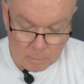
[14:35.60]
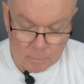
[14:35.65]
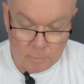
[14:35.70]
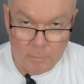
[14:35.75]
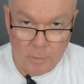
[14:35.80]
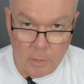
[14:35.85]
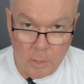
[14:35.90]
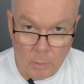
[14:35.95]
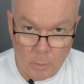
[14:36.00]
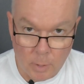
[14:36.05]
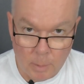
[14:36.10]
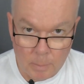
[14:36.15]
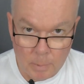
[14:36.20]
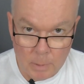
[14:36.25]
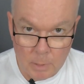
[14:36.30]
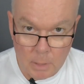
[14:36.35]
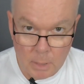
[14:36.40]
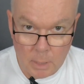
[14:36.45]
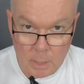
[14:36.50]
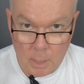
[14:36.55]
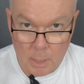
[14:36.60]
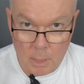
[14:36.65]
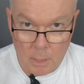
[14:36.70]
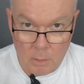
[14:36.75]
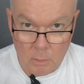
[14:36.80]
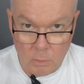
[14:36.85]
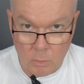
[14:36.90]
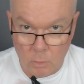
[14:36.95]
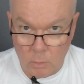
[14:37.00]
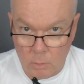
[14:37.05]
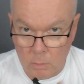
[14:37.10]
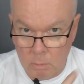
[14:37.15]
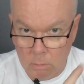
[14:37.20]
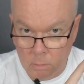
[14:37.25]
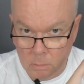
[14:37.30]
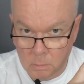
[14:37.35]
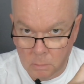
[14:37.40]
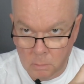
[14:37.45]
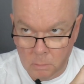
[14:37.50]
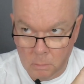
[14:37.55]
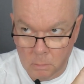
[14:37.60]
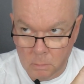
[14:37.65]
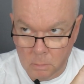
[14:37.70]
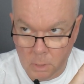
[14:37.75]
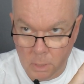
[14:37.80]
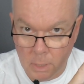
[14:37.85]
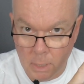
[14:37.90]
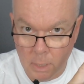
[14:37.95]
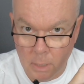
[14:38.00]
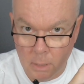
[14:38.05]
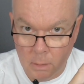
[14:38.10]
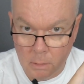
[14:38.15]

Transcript: photo up here or here,